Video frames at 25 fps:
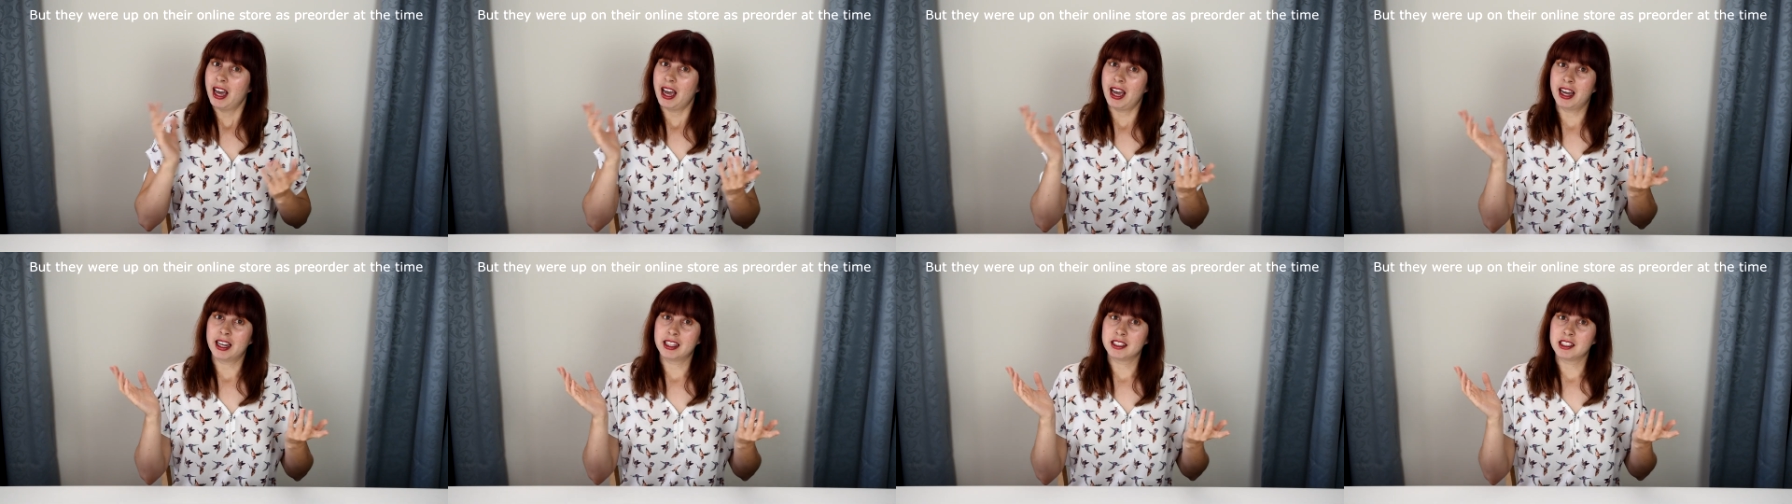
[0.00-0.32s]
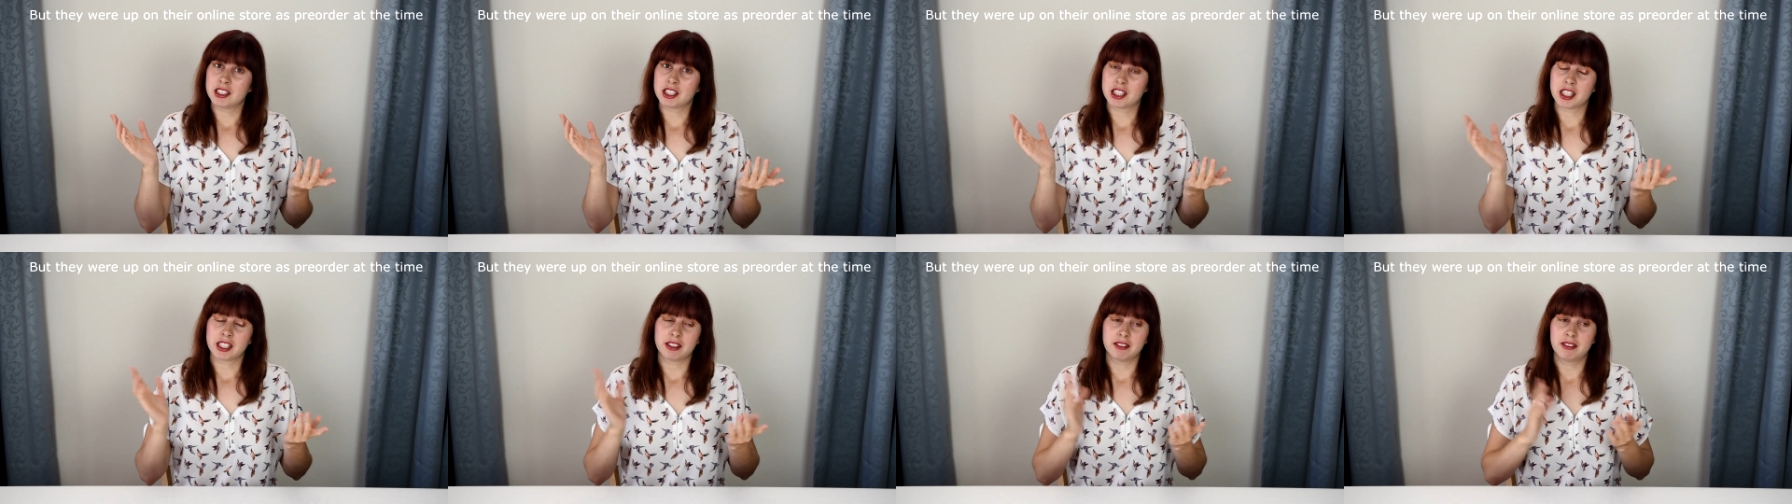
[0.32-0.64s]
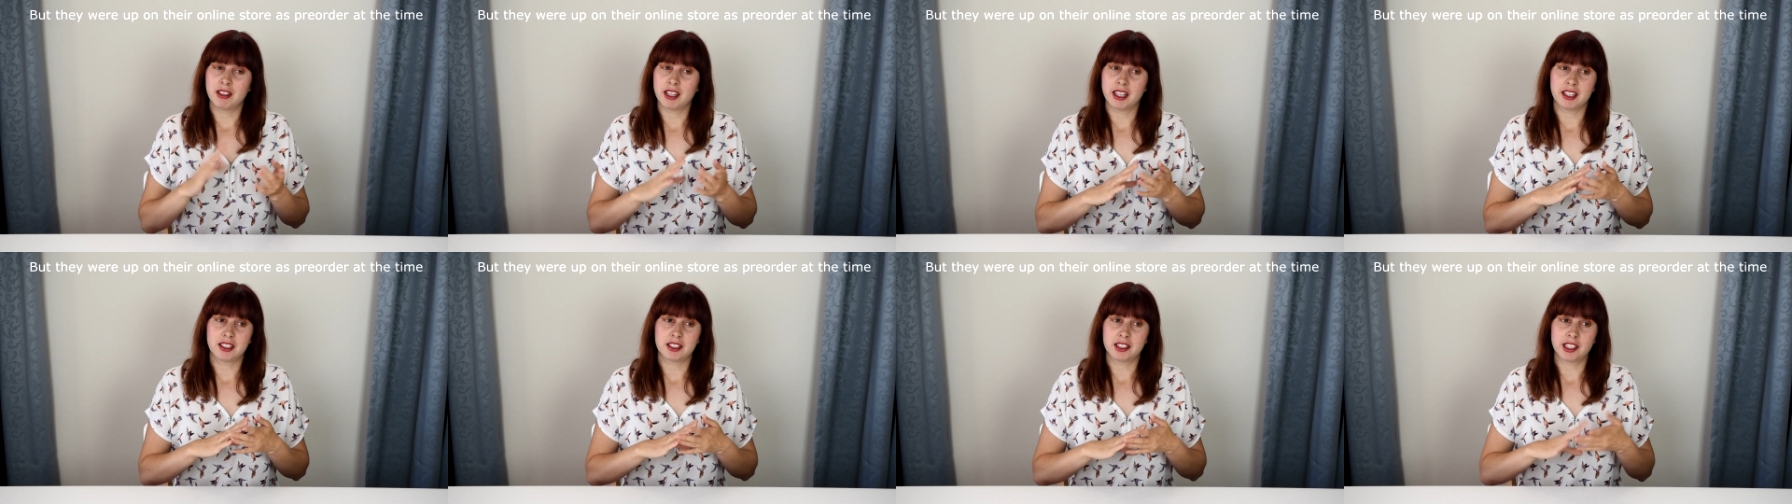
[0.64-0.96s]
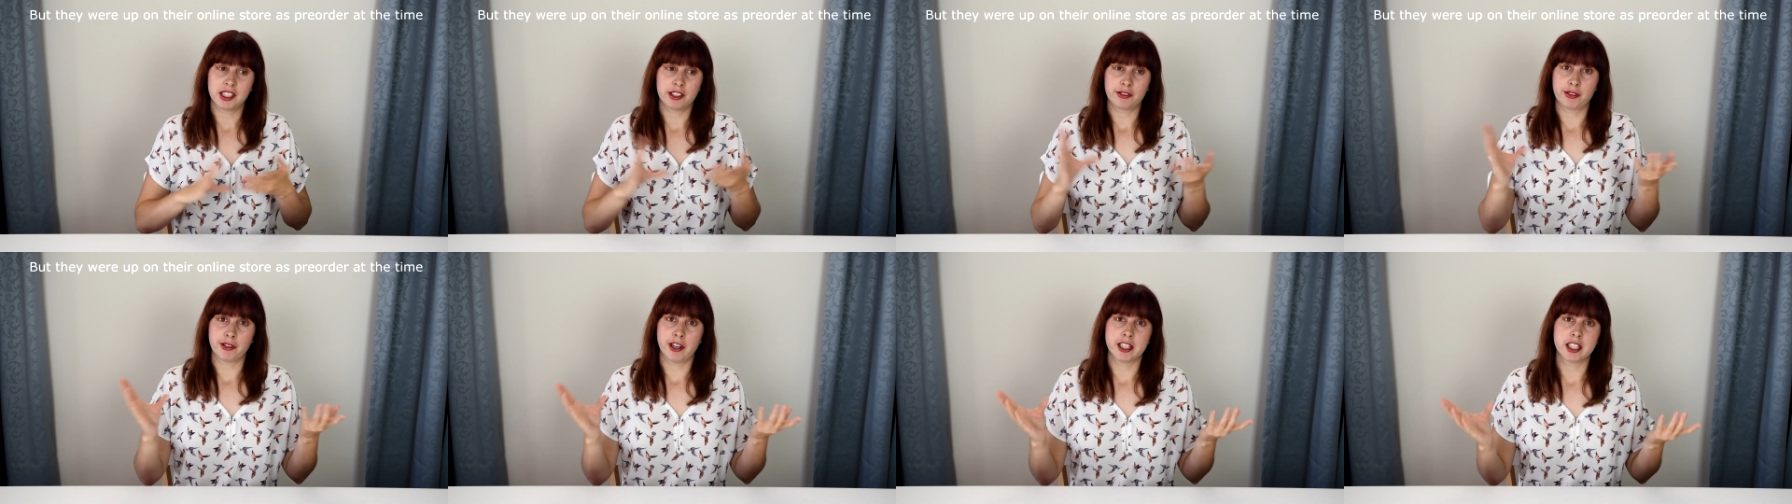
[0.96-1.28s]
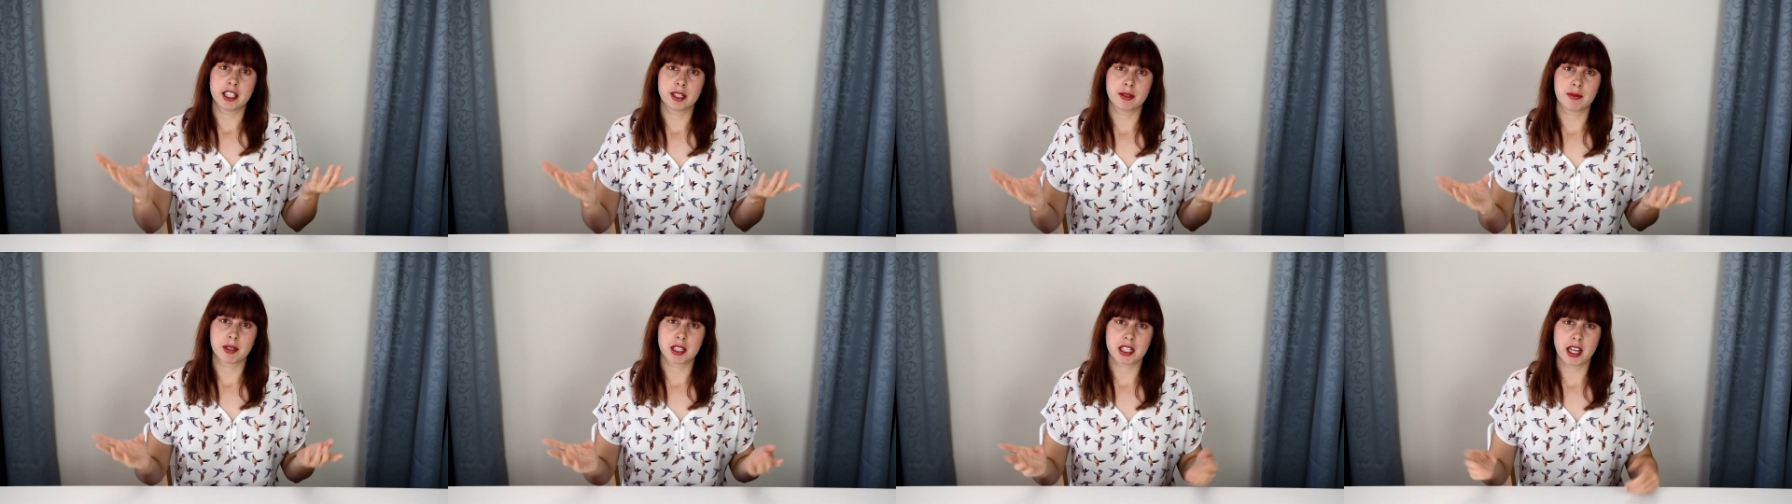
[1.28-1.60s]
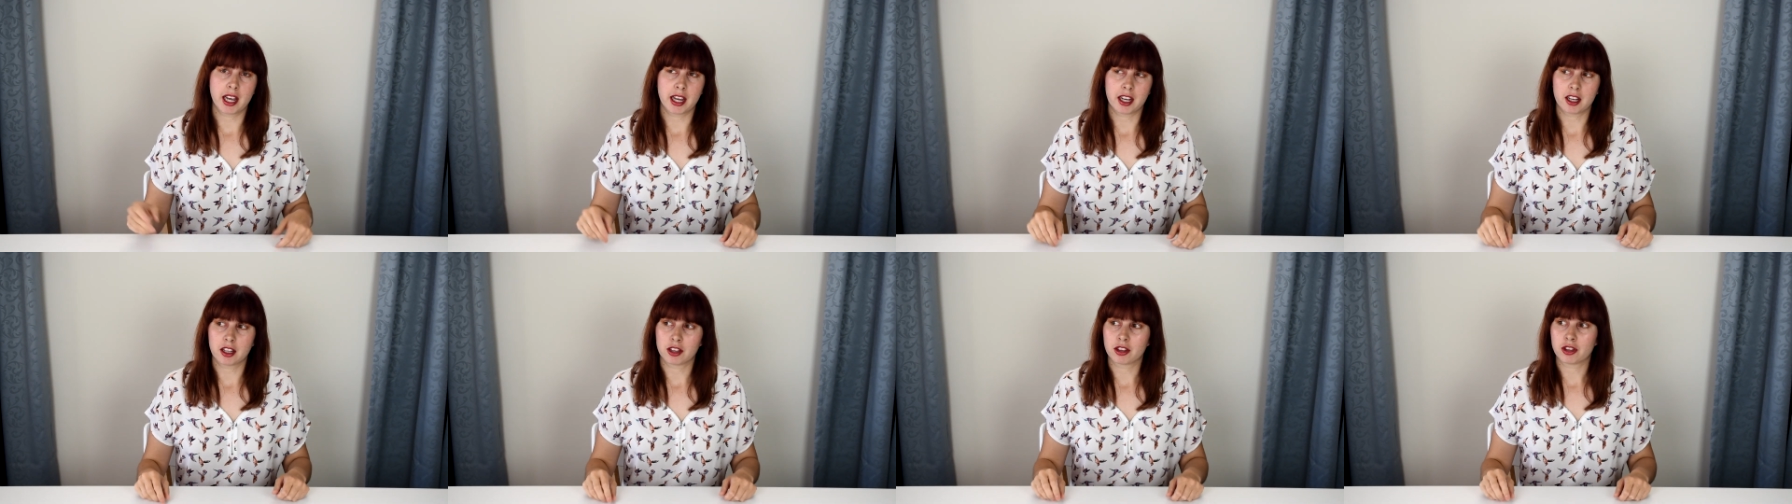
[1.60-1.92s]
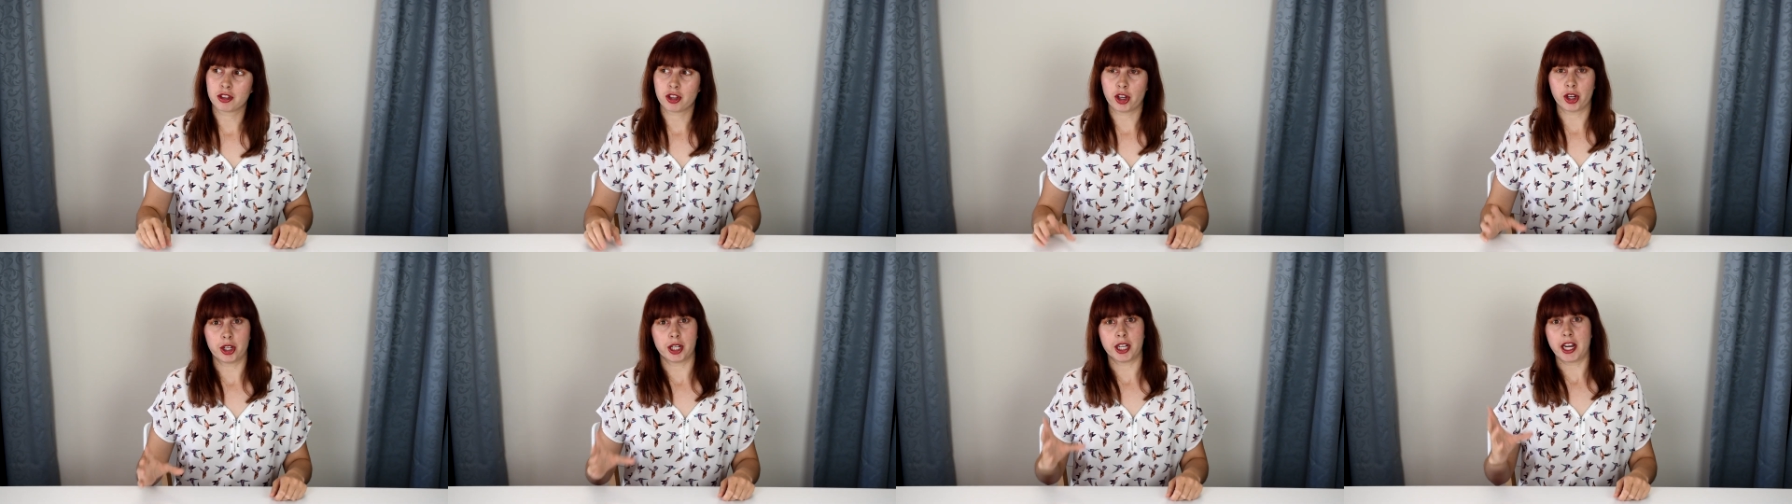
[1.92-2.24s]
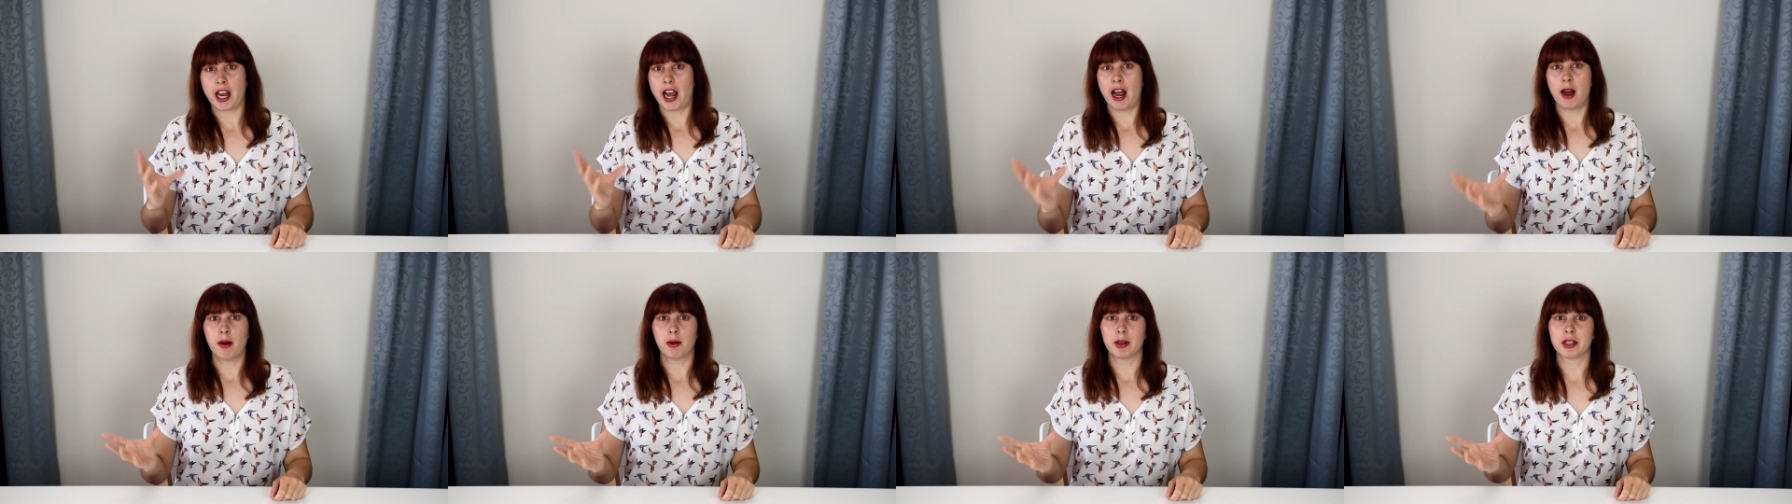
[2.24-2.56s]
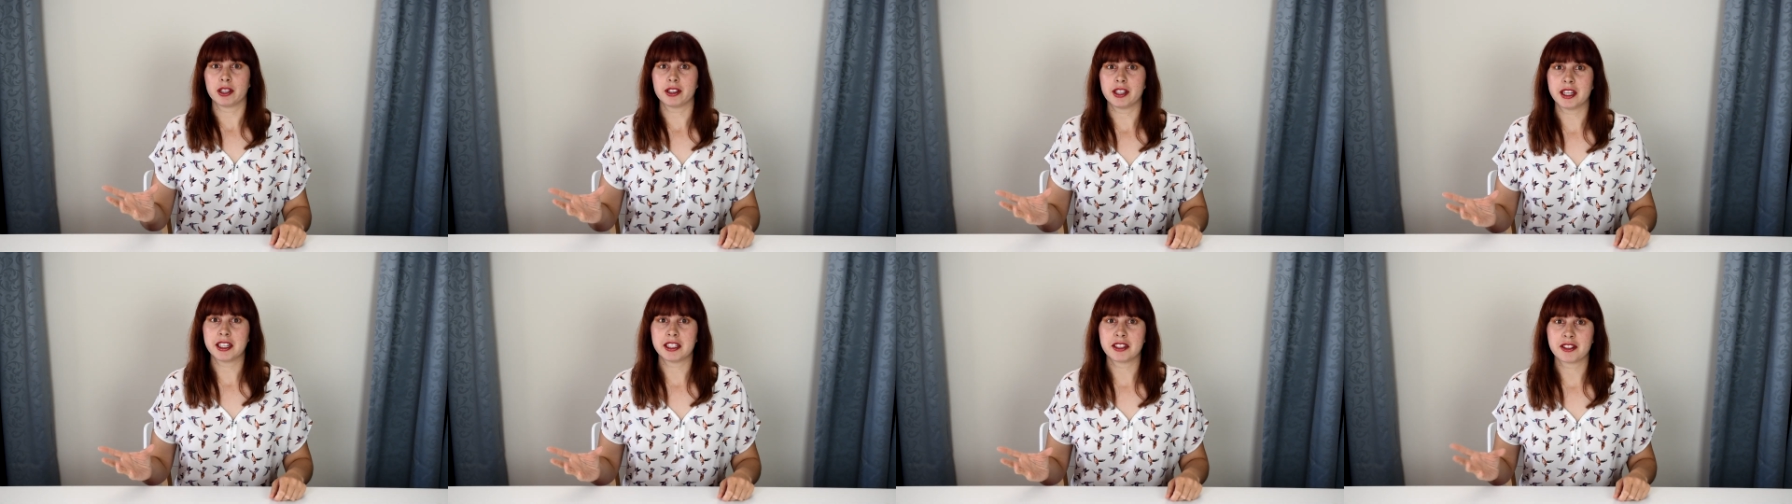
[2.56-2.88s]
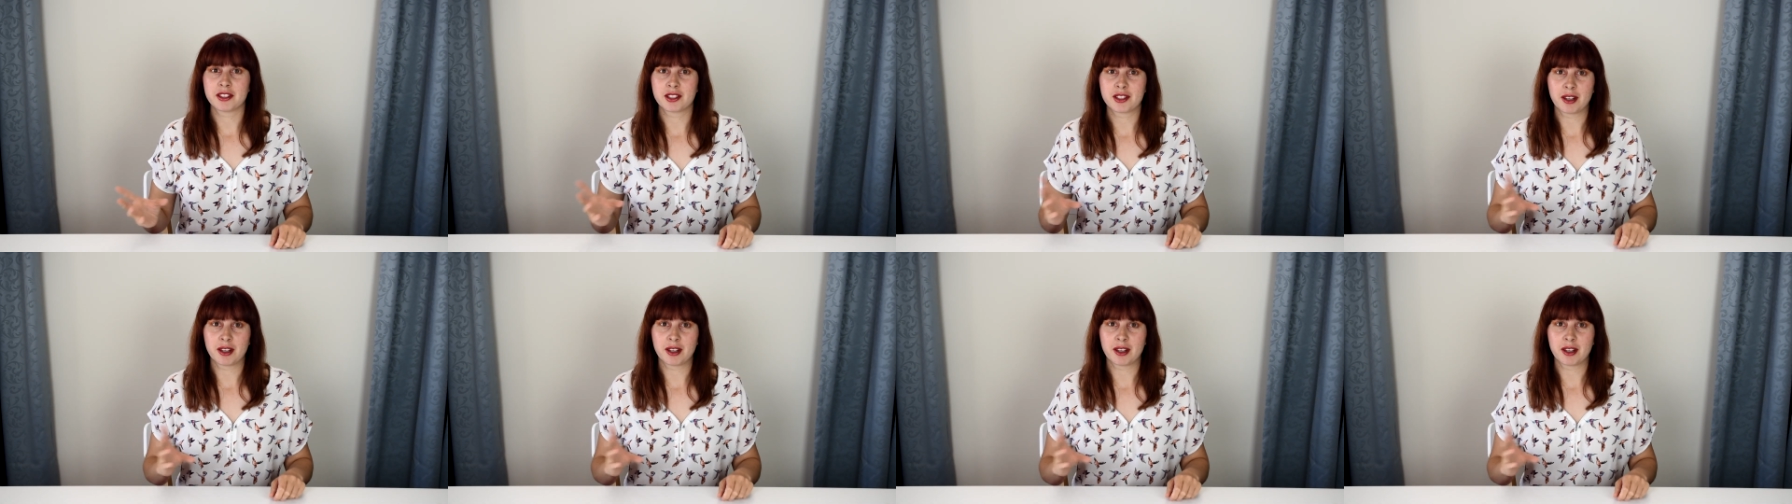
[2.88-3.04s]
And the Click Frenzy was like a 30-hour thing,